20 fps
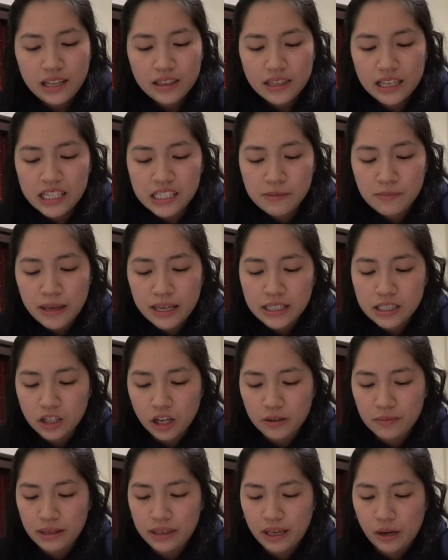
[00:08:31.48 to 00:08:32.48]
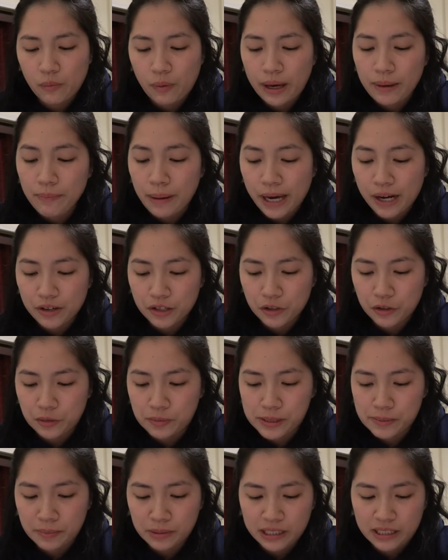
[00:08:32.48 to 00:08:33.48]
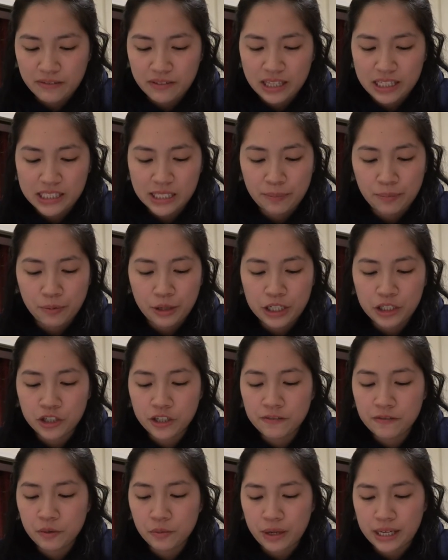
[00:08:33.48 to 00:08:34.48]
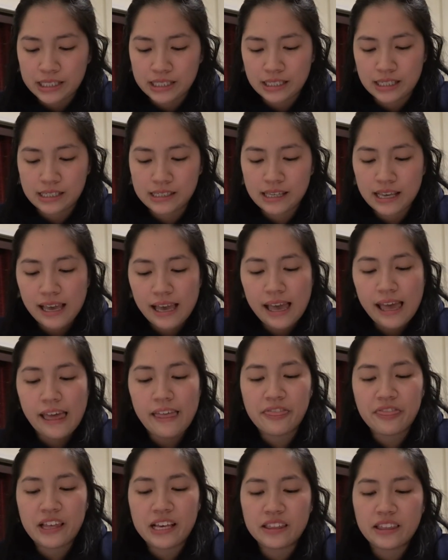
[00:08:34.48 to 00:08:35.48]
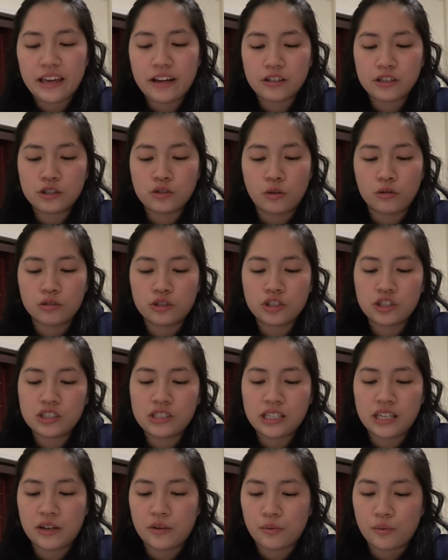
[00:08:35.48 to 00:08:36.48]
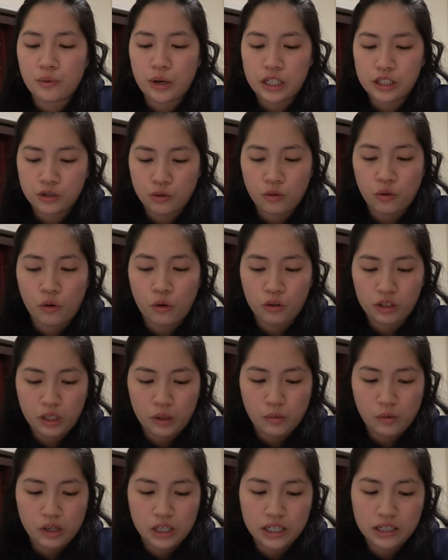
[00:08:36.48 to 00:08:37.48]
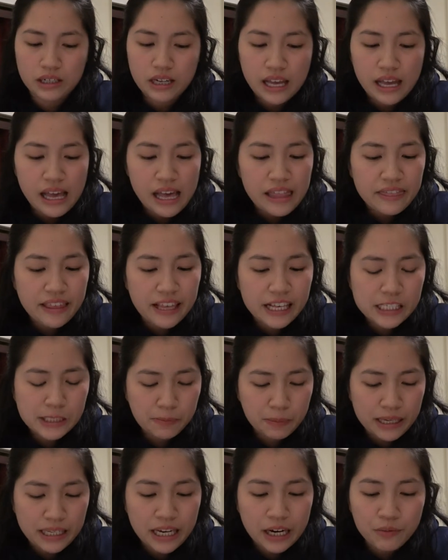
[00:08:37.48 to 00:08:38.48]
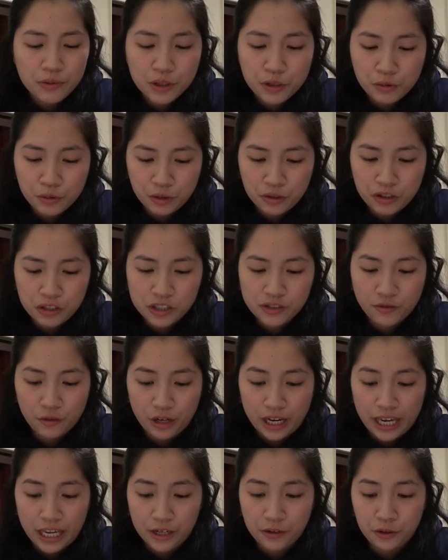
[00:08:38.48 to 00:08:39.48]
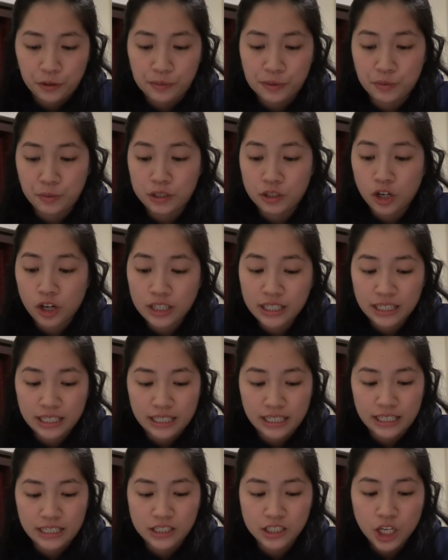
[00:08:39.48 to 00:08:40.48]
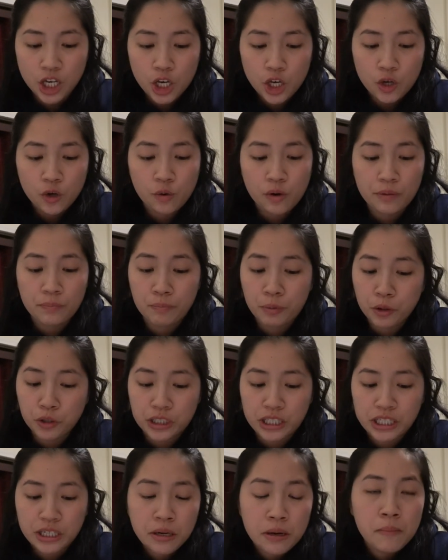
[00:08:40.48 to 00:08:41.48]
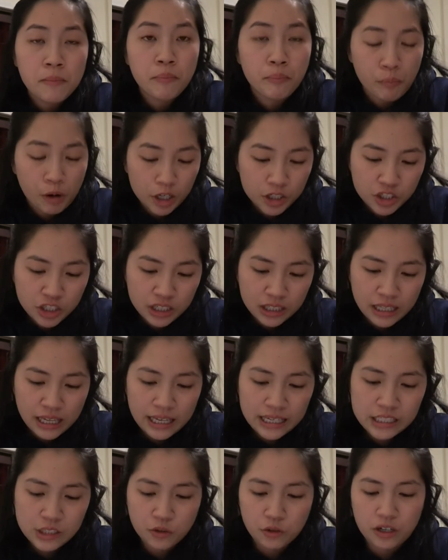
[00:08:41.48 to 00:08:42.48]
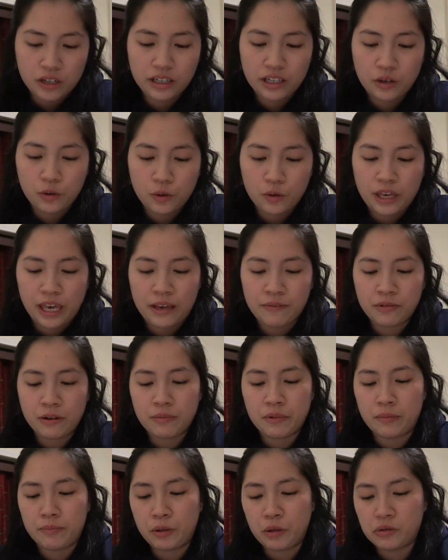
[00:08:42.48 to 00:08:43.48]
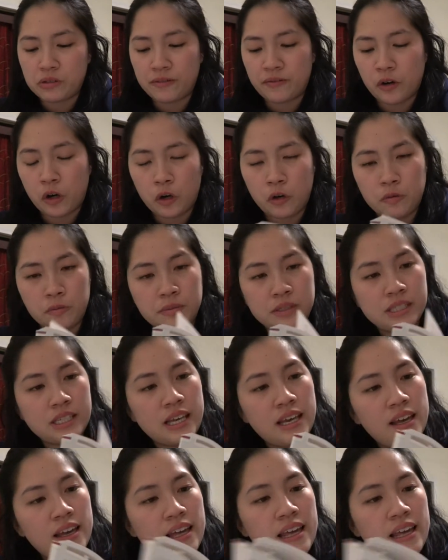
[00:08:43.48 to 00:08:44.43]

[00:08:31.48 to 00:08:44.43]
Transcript: These men taught me that white power groups believe in the separation of the races and think they are soldiers in a racial holy war. They explained how recruiters for hate groups would target kids who are bullied, marginalized, or who came from abusive homes.